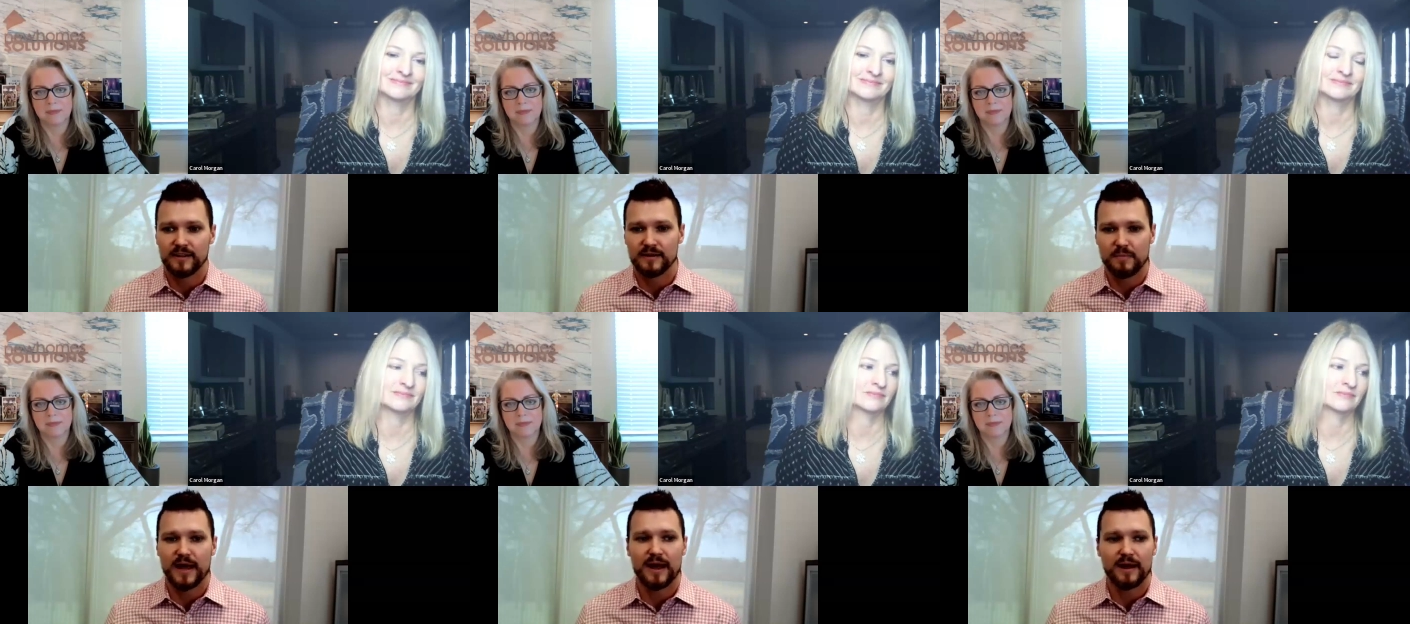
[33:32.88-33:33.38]
Speaker 1: and then
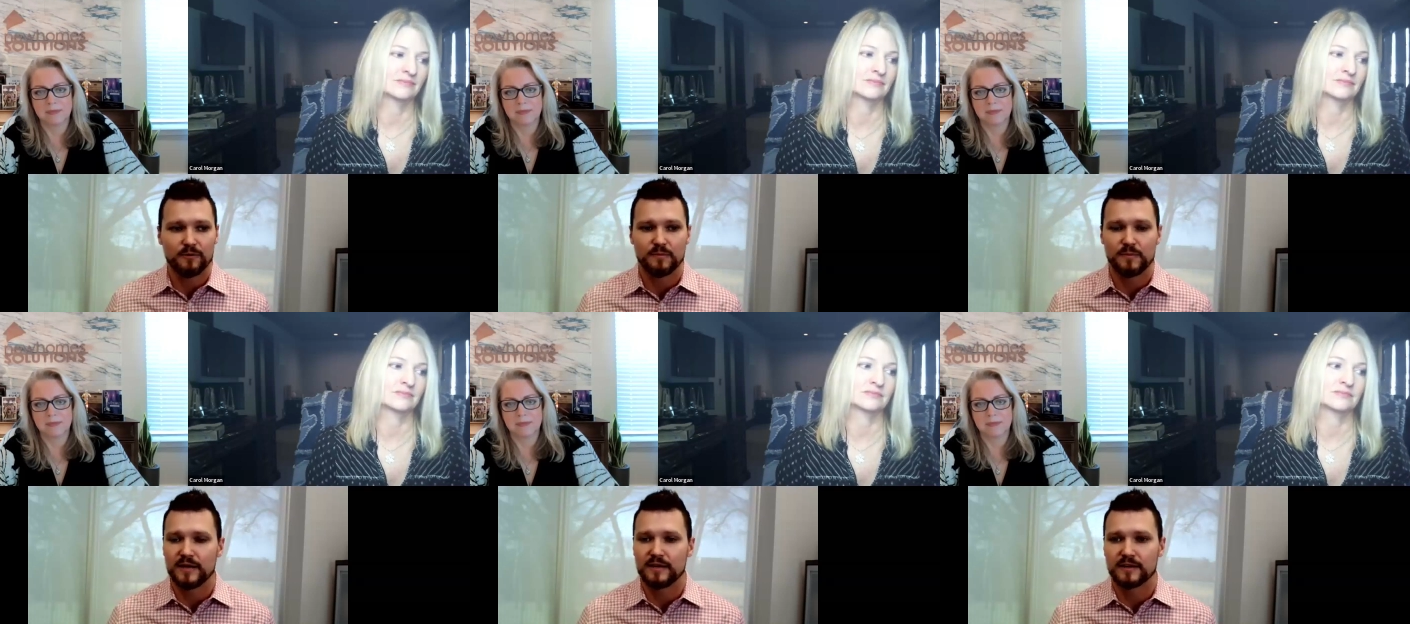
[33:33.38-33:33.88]
empower
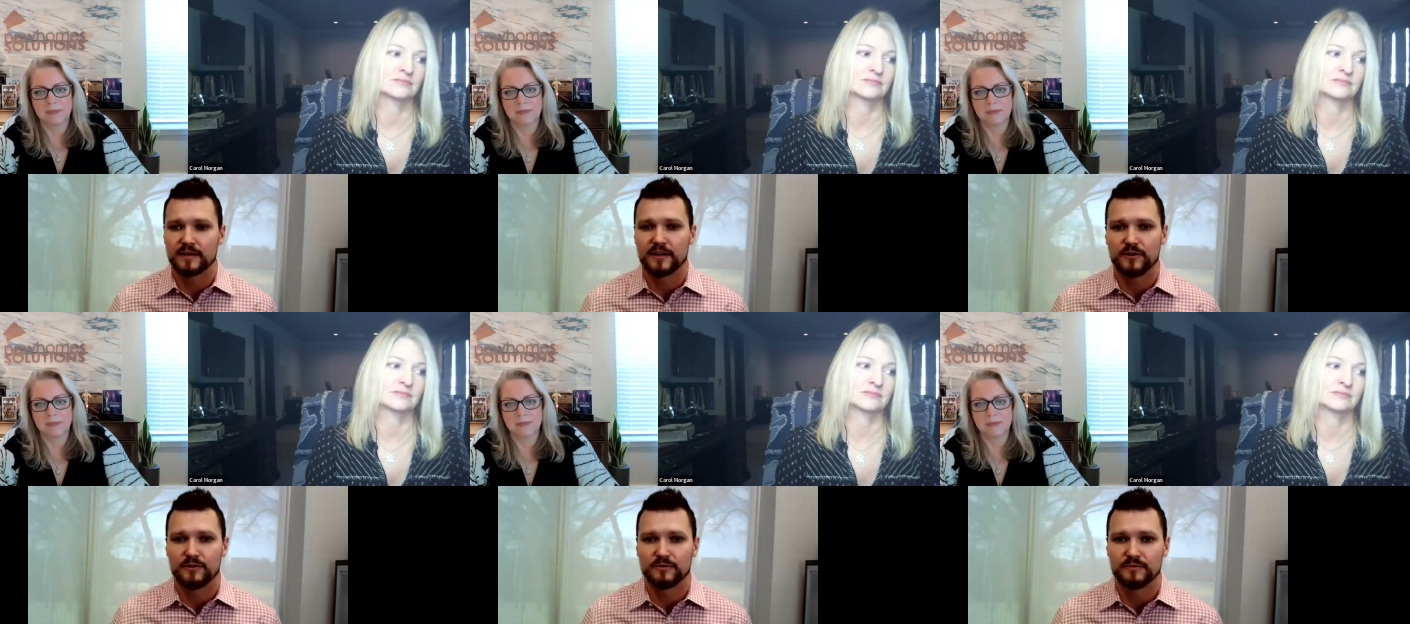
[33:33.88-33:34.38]
me to
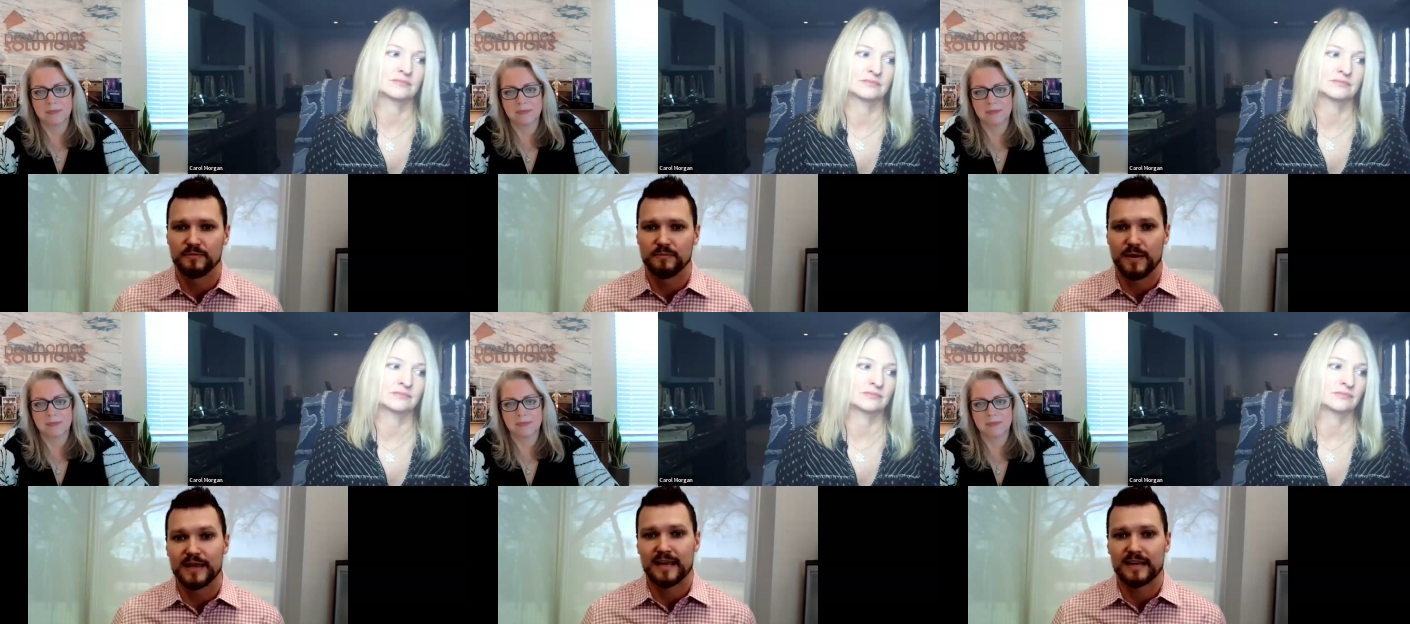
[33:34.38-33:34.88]
go
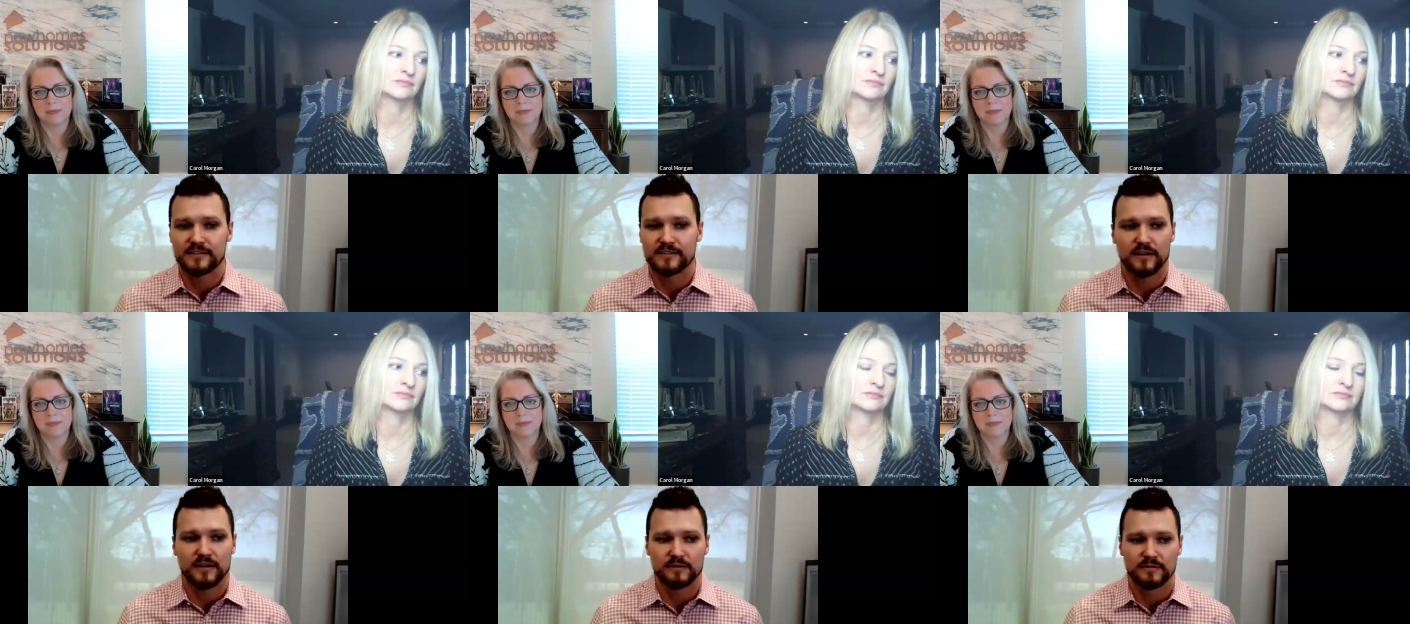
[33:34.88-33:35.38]
make that
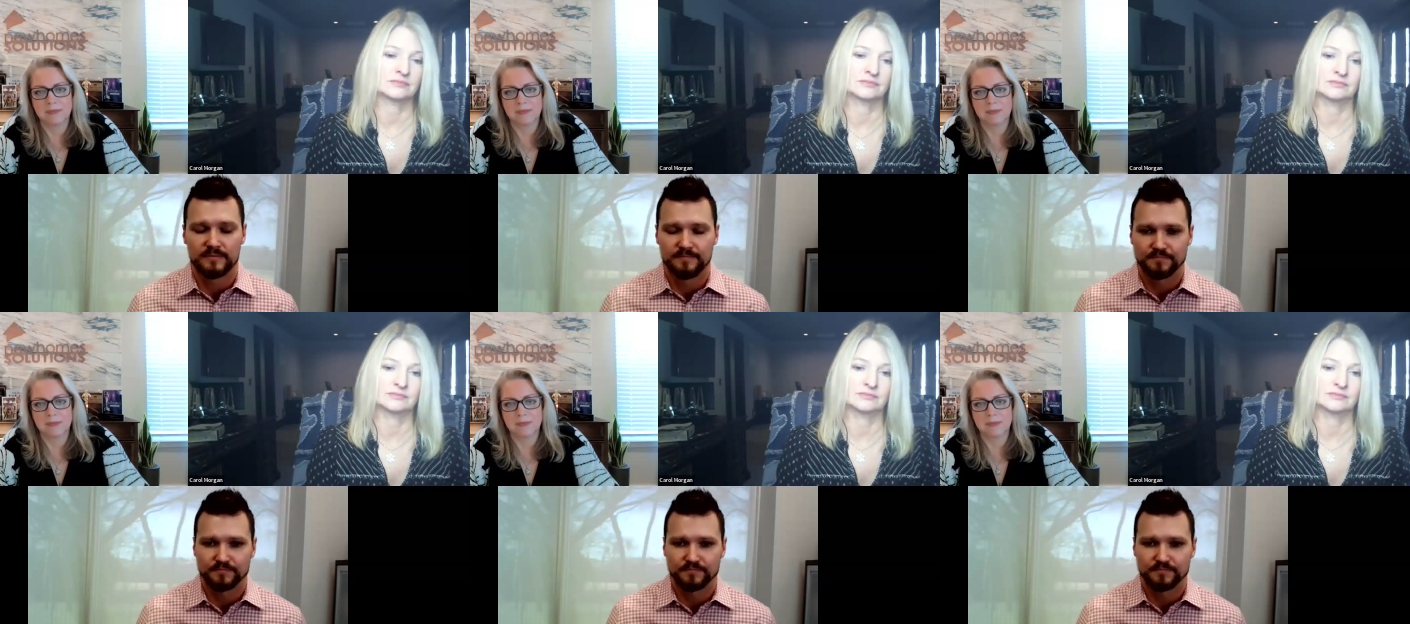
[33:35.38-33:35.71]
sell.